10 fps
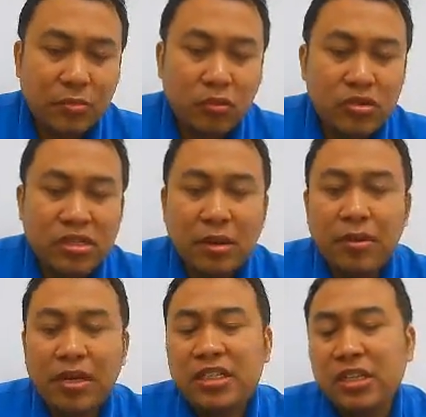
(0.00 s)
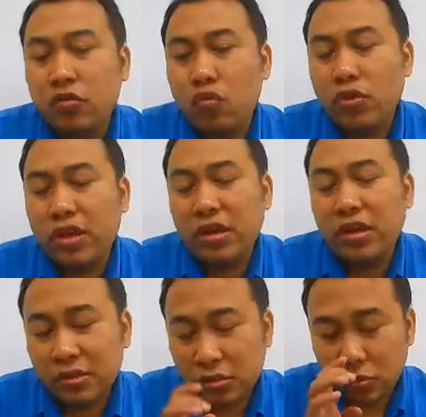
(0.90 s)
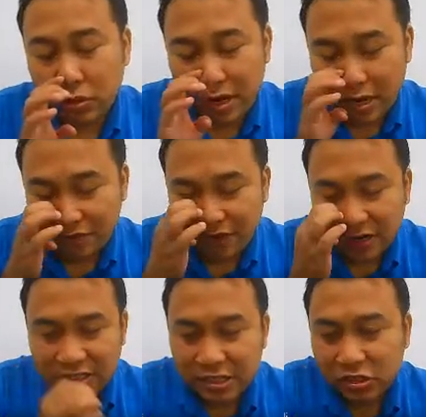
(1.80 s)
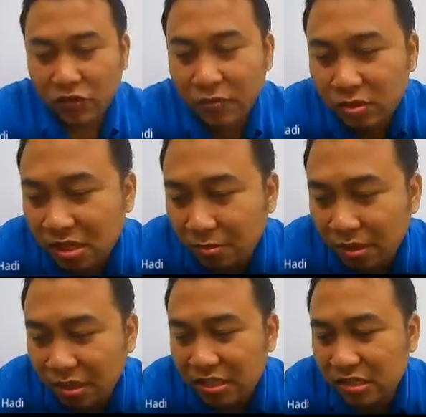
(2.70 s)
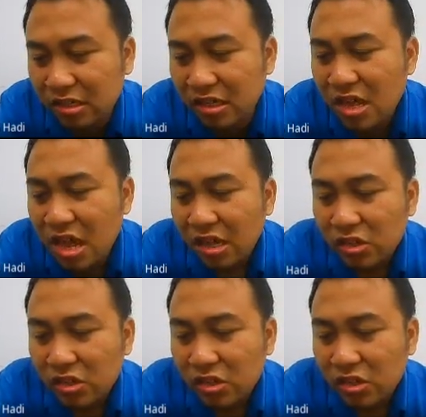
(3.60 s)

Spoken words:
Bursa Malaysia do? Yeah, so there are functions of Bursa Malaysia.